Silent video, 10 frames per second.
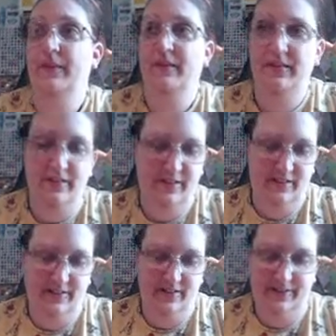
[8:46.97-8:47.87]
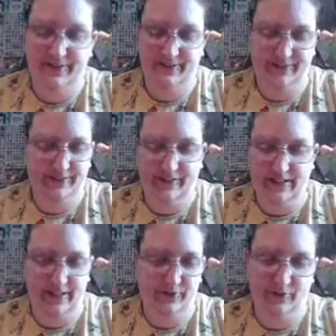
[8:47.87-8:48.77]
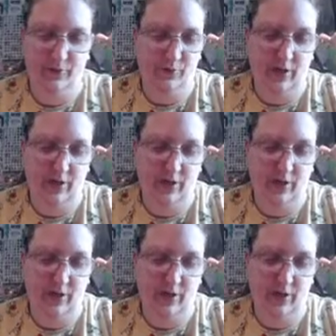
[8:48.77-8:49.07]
Yeah,